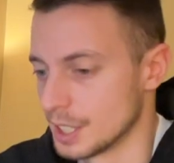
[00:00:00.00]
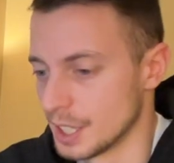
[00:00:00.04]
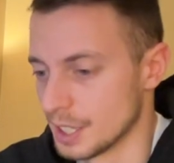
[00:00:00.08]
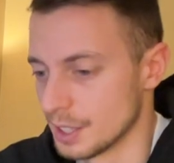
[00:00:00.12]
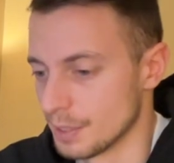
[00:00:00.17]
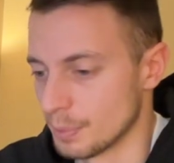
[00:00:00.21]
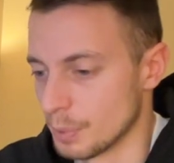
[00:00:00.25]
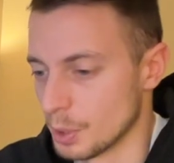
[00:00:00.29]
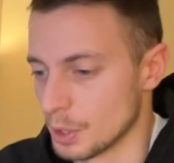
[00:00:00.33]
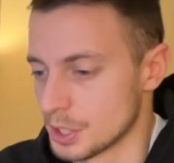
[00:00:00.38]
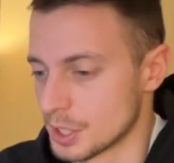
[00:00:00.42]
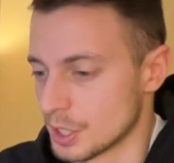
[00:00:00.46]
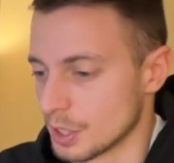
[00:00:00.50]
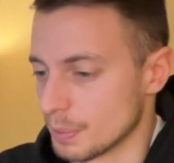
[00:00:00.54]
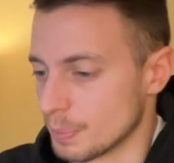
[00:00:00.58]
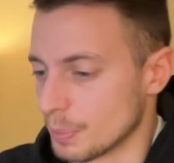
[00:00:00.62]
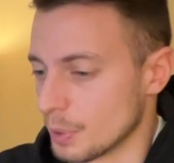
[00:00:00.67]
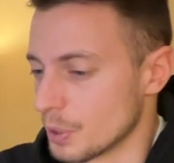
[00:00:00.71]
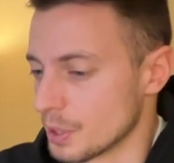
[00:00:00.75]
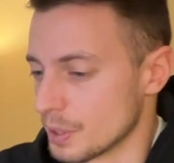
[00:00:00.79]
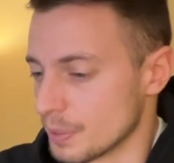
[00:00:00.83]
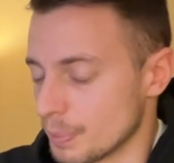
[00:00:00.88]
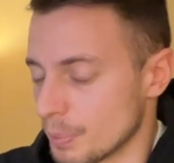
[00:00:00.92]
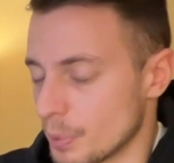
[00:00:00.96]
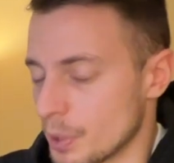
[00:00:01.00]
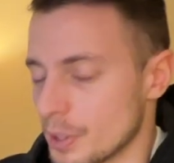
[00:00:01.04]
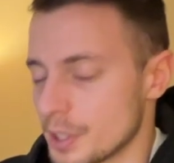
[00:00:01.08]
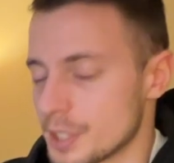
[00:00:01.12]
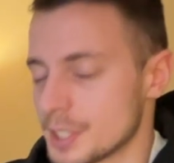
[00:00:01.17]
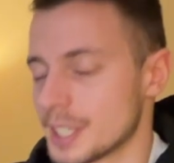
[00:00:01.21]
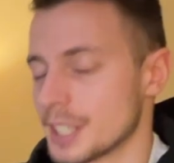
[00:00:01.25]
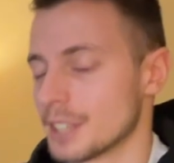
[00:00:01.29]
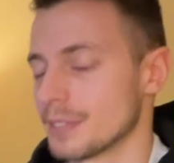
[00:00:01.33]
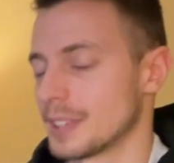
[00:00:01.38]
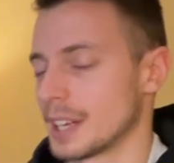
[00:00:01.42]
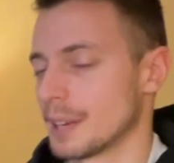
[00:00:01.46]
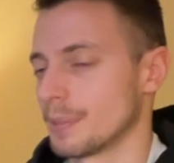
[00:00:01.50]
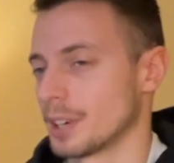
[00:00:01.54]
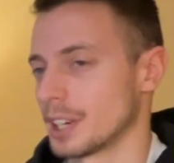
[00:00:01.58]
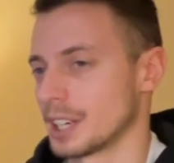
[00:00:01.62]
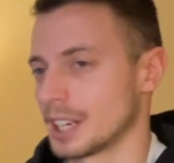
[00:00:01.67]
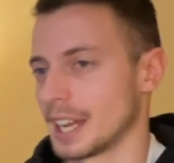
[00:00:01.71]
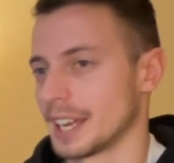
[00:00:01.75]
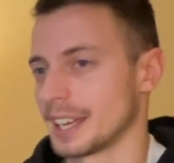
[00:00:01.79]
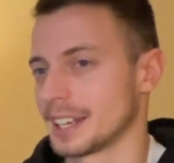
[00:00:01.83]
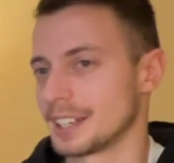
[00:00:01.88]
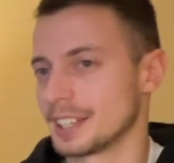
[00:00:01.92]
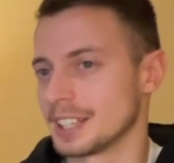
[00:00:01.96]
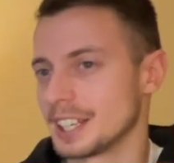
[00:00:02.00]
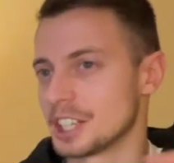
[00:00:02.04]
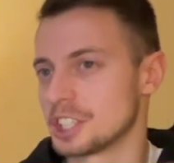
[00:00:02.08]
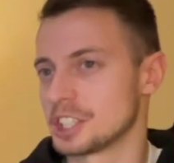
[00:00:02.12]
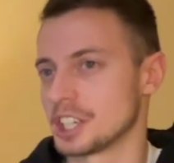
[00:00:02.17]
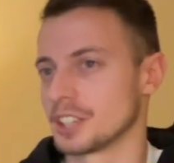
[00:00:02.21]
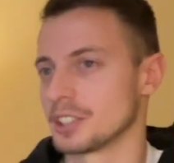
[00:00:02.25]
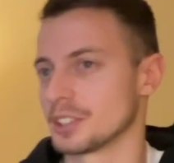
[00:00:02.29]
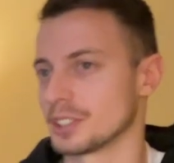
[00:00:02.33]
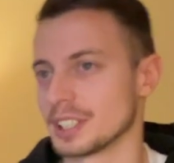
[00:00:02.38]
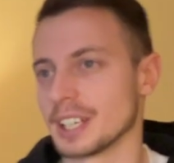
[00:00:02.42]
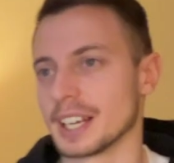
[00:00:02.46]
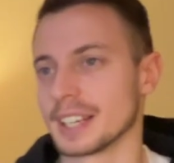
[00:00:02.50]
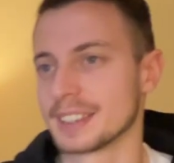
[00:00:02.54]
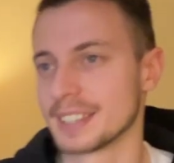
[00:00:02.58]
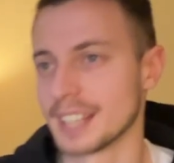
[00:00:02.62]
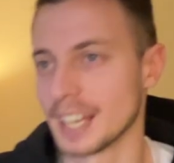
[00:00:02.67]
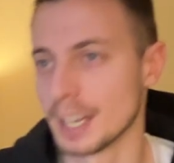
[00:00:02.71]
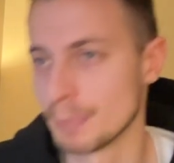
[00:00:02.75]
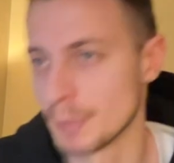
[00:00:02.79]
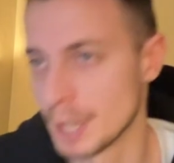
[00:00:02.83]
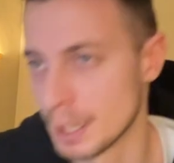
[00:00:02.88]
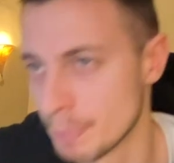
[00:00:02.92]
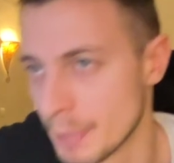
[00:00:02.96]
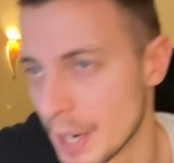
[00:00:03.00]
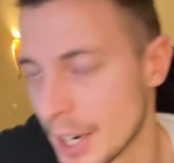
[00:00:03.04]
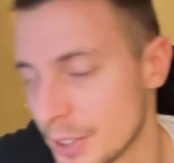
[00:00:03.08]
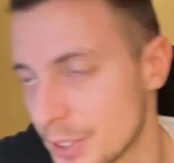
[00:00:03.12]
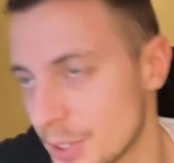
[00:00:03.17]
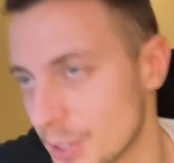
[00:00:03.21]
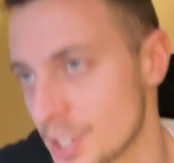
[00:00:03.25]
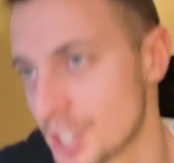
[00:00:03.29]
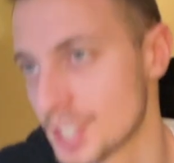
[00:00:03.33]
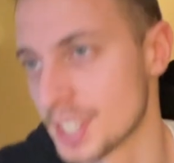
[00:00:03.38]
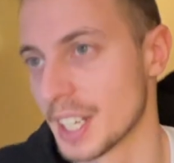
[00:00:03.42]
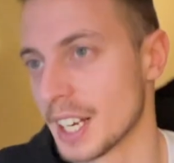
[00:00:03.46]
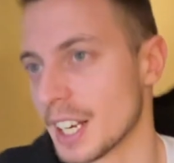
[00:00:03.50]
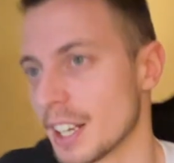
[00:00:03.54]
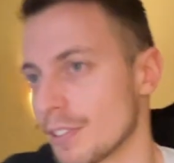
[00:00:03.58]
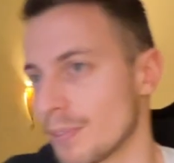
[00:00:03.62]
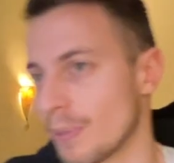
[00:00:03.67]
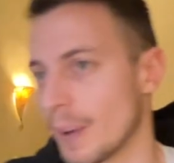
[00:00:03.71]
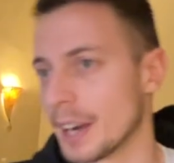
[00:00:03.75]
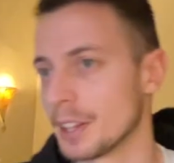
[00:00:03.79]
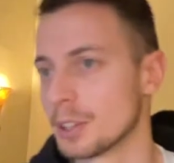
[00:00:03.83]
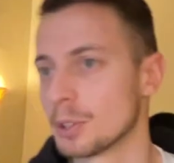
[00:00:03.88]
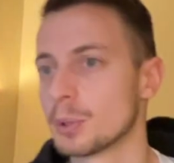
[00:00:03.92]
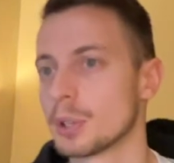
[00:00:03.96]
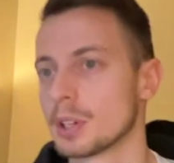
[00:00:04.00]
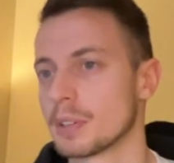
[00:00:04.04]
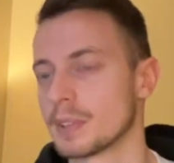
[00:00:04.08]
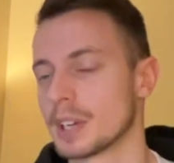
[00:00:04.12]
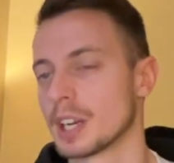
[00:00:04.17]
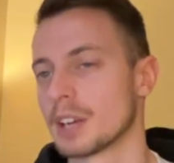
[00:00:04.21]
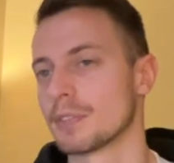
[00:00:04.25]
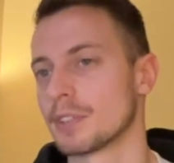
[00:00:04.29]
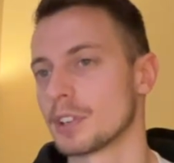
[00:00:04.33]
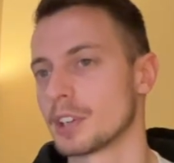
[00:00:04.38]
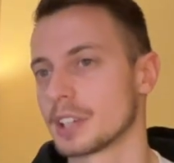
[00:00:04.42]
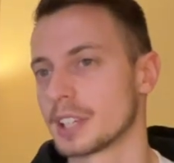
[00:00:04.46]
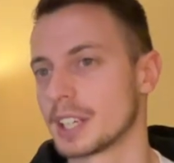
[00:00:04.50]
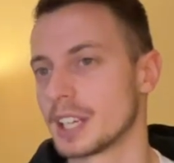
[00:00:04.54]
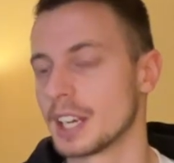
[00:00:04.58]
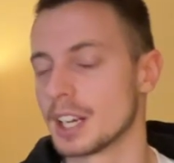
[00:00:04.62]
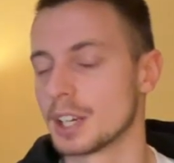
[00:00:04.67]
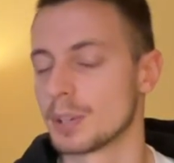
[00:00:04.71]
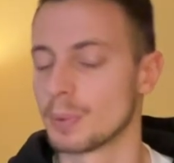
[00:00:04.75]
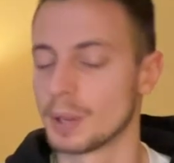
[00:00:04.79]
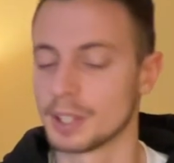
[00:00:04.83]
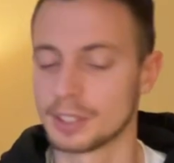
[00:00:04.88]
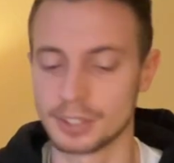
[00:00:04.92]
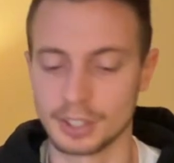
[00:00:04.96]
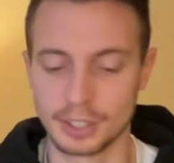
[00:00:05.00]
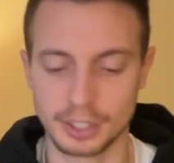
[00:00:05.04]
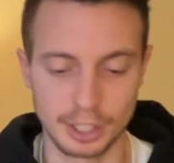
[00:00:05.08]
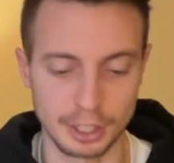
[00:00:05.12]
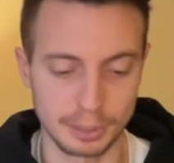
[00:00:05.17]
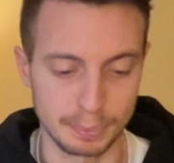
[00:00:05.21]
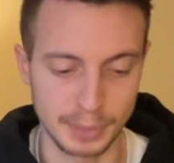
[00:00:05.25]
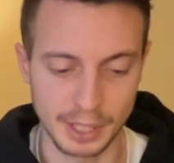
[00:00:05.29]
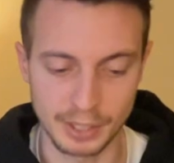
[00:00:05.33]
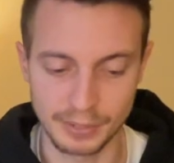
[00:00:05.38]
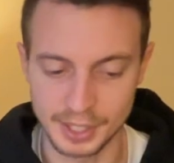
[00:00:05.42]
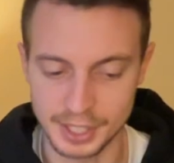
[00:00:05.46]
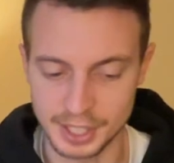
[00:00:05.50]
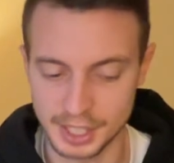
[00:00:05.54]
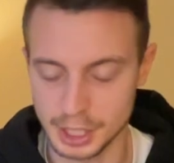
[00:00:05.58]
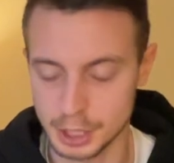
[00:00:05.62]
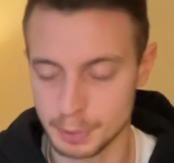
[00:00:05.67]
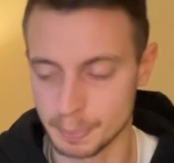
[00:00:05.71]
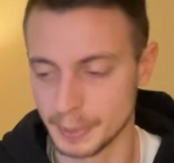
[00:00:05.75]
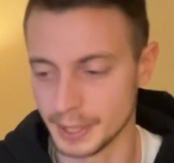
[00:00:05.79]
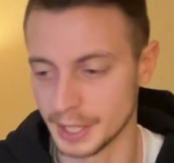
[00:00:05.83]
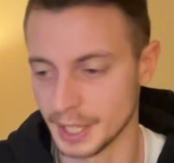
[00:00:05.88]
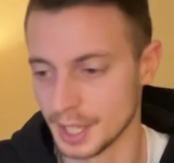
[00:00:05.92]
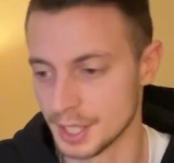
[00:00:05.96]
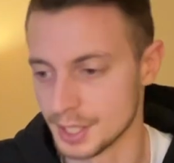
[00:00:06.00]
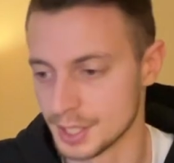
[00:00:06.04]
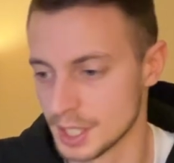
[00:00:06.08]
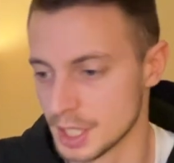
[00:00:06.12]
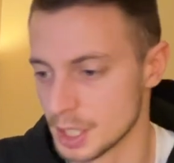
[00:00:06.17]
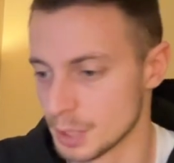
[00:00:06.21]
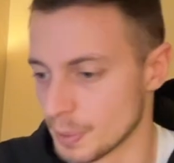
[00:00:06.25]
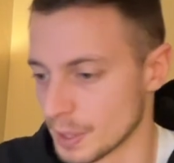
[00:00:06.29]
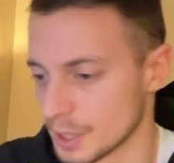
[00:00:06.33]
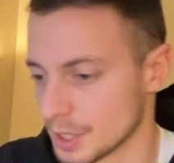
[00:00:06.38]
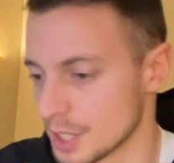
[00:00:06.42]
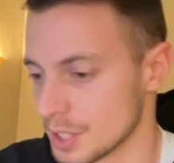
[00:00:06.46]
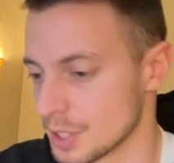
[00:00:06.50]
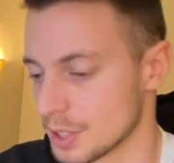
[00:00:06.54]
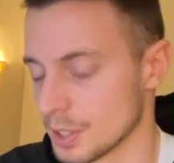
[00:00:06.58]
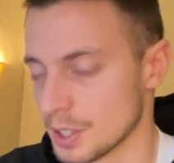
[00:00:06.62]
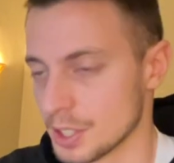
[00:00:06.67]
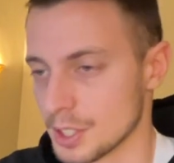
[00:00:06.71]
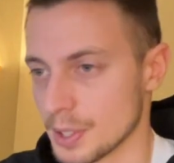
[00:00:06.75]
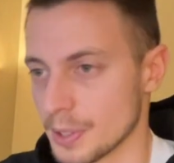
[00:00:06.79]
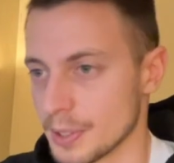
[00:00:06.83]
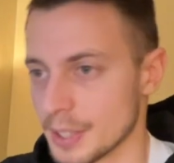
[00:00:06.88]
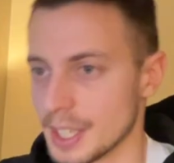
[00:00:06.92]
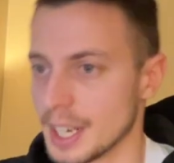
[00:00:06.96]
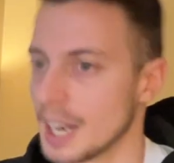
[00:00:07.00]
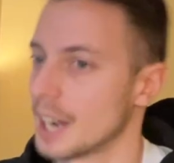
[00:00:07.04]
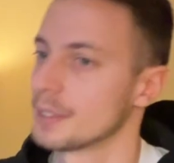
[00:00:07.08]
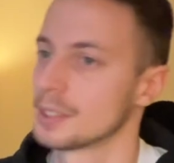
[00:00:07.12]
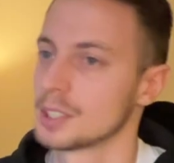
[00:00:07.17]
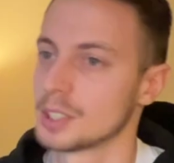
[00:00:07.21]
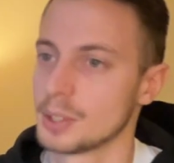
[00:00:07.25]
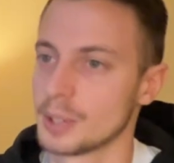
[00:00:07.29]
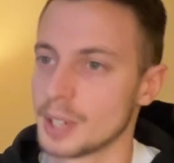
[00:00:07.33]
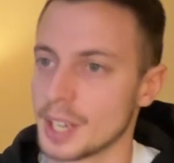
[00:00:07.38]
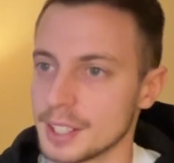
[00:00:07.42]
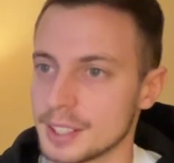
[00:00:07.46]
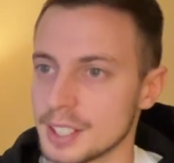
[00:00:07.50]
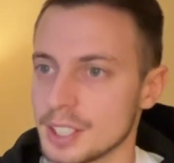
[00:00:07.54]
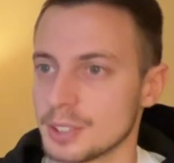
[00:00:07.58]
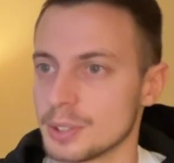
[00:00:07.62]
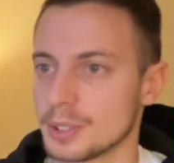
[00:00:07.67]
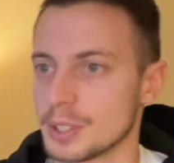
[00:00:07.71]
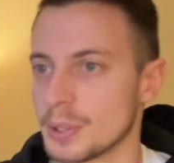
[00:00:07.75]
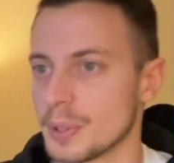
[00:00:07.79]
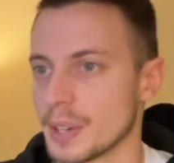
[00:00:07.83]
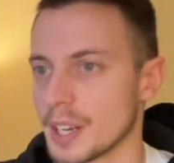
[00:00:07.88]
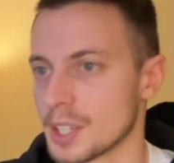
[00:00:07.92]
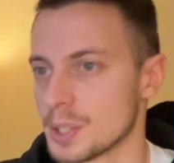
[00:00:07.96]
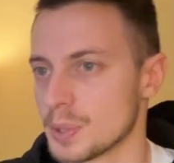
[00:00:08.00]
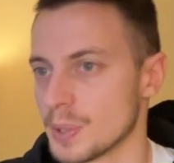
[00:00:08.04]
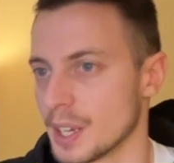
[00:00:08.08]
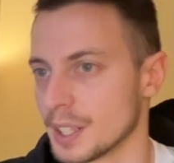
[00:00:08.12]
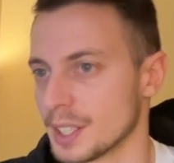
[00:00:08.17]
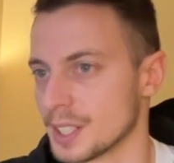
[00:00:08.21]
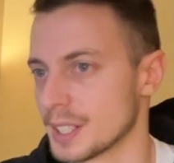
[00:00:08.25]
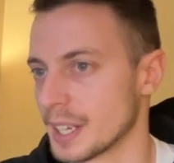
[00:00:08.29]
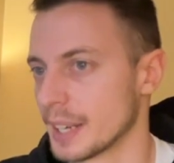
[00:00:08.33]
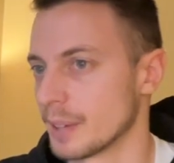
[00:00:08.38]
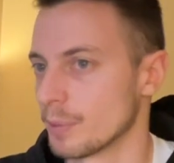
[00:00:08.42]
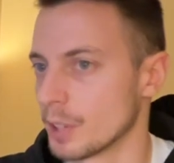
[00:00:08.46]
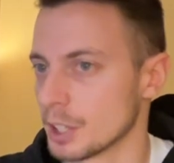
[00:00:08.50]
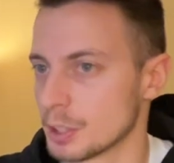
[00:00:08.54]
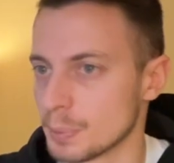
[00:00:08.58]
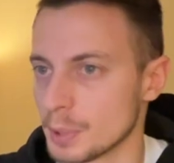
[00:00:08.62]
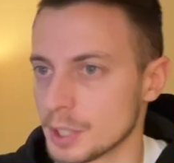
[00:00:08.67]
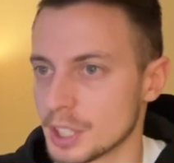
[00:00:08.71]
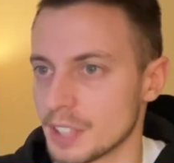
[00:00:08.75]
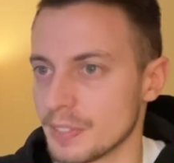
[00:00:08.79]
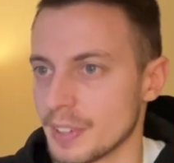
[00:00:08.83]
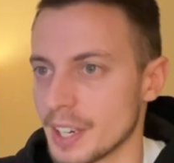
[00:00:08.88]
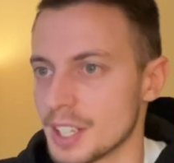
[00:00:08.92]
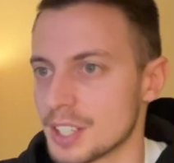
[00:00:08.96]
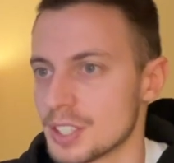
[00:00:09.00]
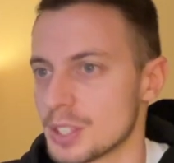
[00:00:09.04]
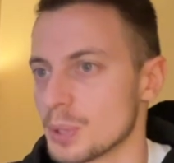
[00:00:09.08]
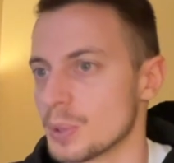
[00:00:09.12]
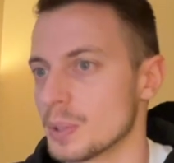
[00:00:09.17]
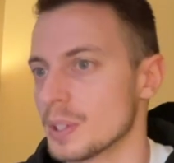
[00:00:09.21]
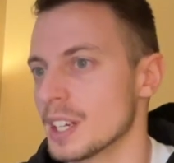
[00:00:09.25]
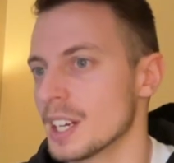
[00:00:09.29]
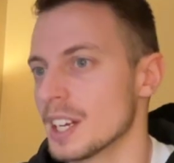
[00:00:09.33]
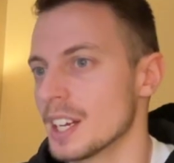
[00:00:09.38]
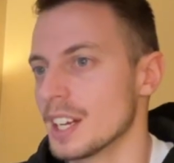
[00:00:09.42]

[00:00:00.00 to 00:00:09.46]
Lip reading: Most of them are like really general, like tell me about yourself, why do you want to work here, what are your previous experiences, what is your story, how did you get into UX UI design, what motivates you,